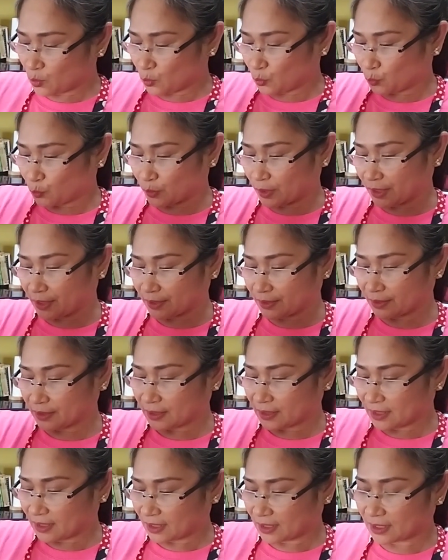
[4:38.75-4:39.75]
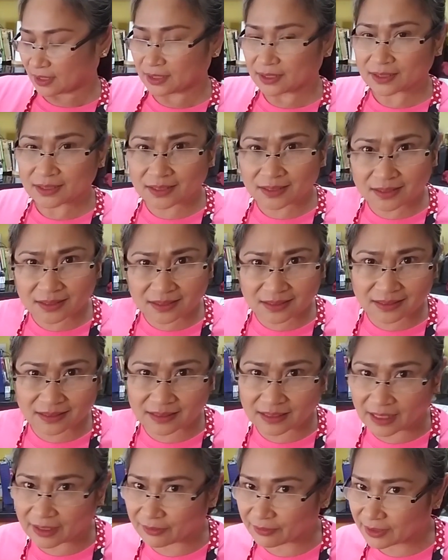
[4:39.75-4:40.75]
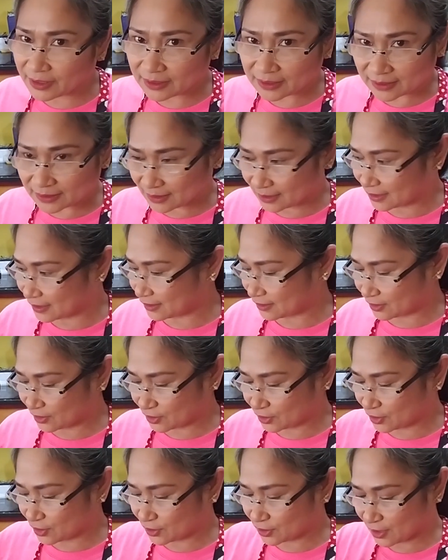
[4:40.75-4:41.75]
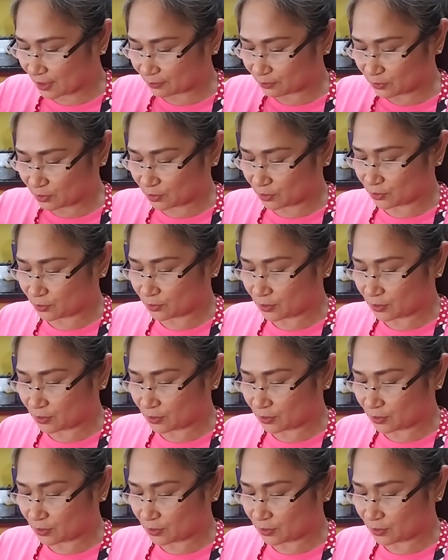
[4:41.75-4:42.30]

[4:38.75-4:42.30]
I really did. It's just up to you.